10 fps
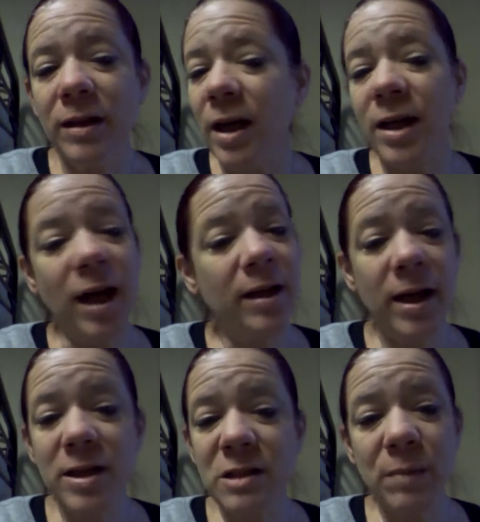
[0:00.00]
Not in
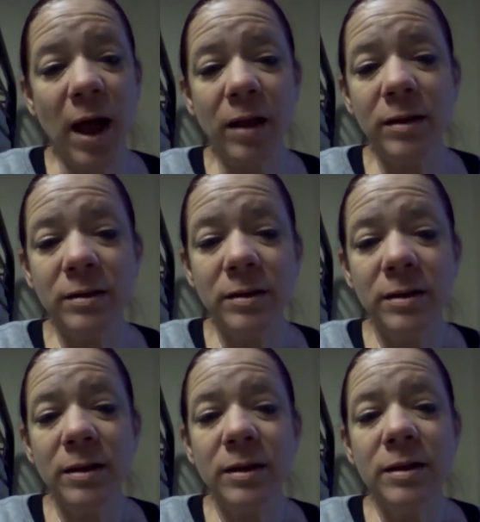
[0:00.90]
any spell,
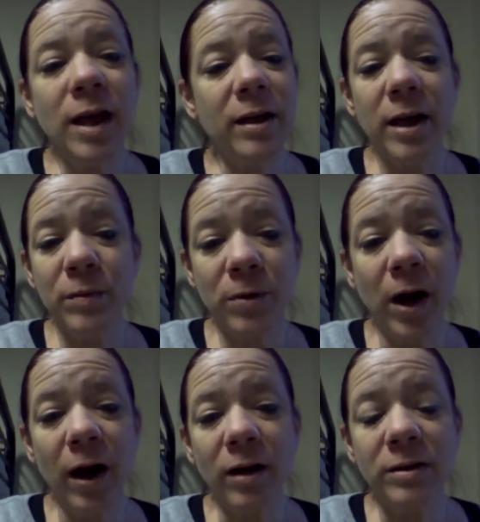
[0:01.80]
not in any
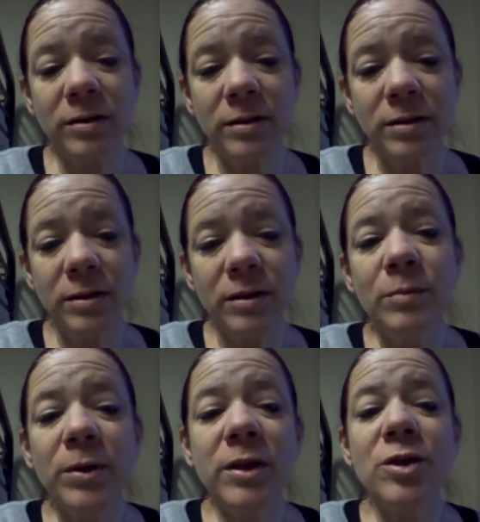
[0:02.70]
prayer,
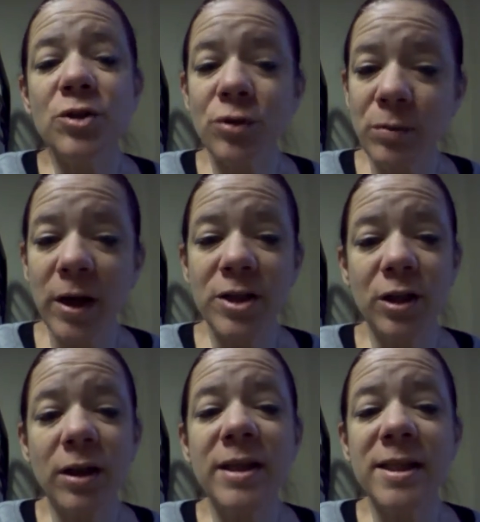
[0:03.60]
but the true
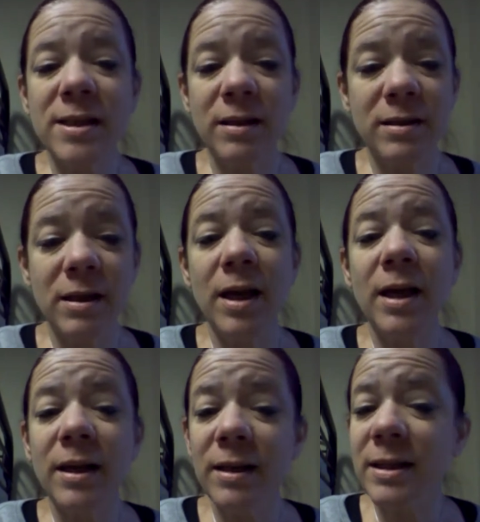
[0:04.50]
magic
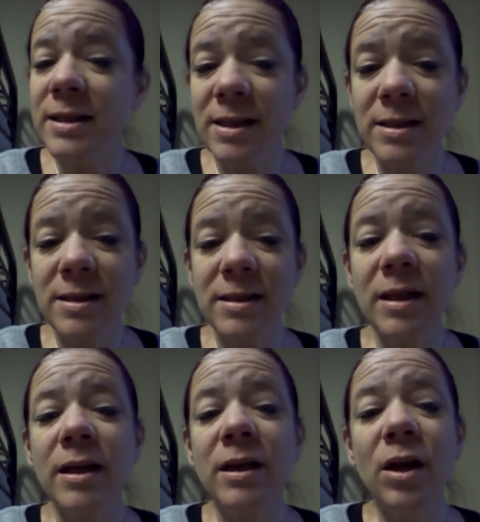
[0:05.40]
it exists
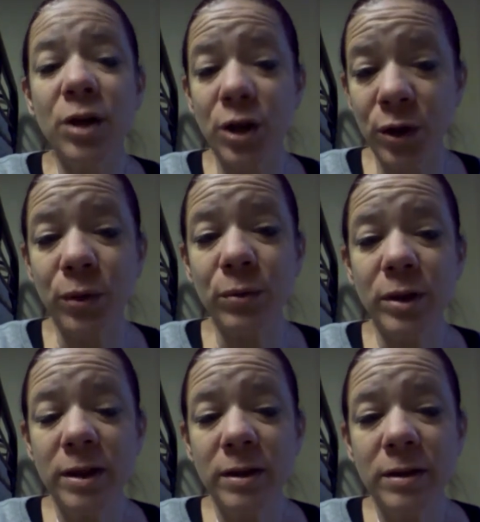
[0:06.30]
in you.
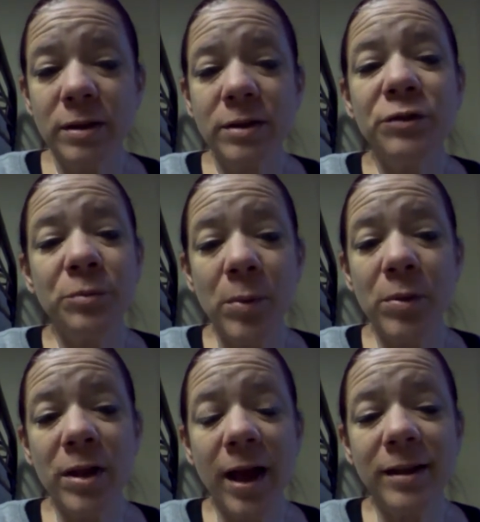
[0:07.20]
Remember
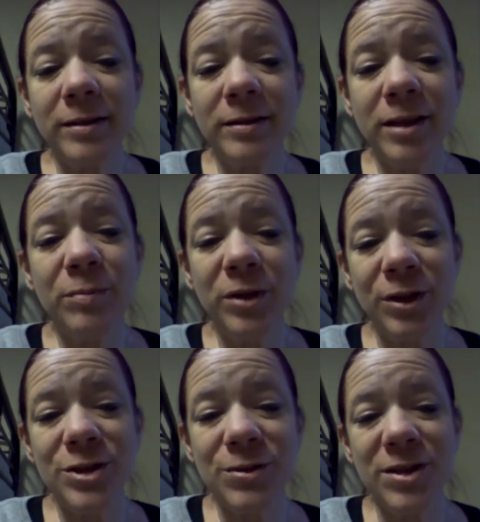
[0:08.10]
that, and be
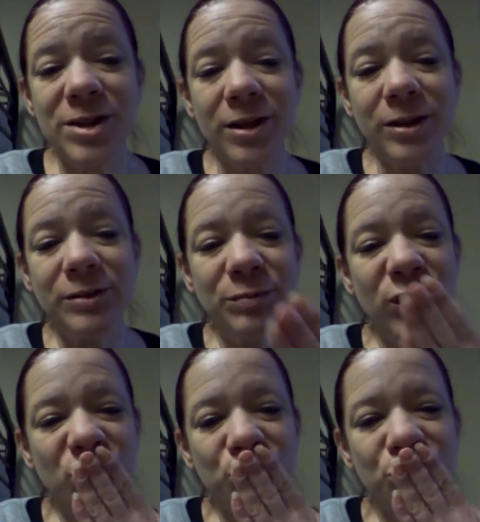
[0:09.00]
good to each other.
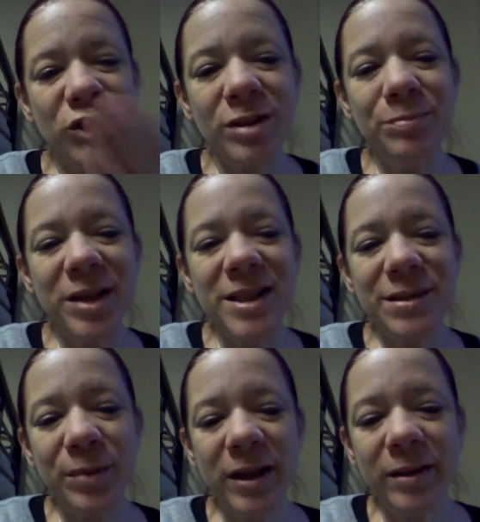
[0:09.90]

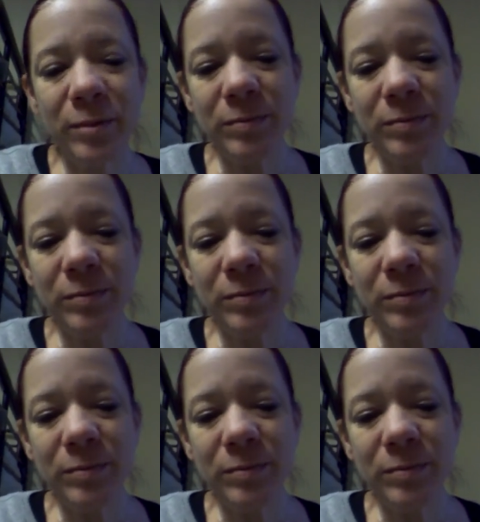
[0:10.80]
Blessed be.